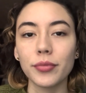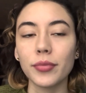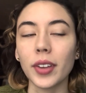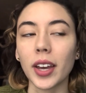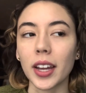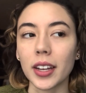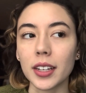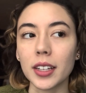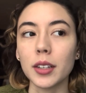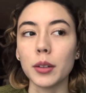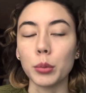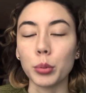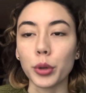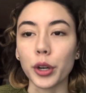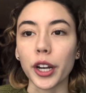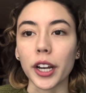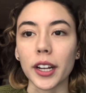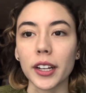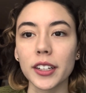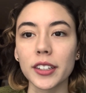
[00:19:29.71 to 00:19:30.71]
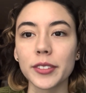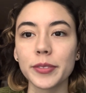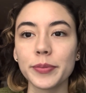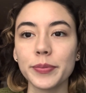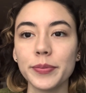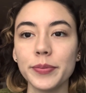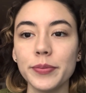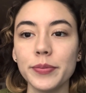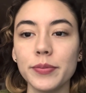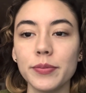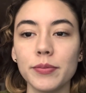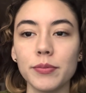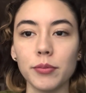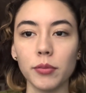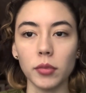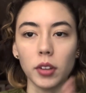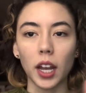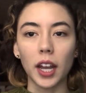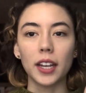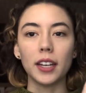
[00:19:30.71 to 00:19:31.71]
I need a break.
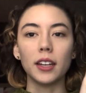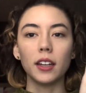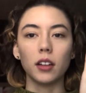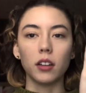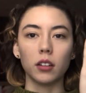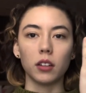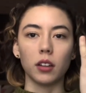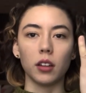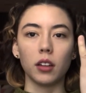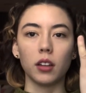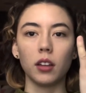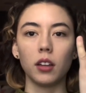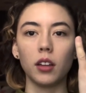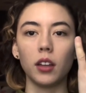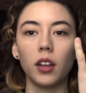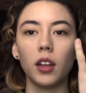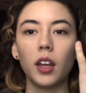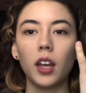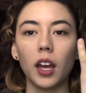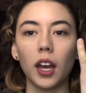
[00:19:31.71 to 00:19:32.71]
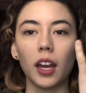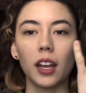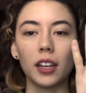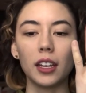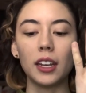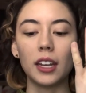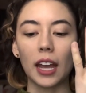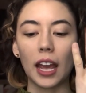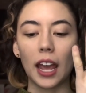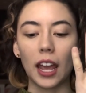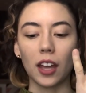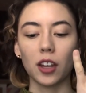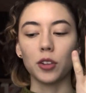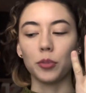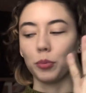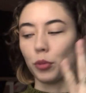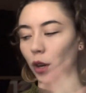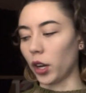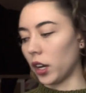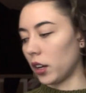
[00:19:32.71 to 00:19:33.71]
I need a hand
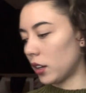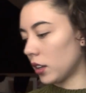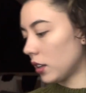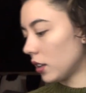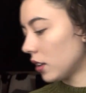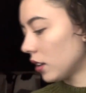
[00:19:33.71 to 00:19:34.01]
break.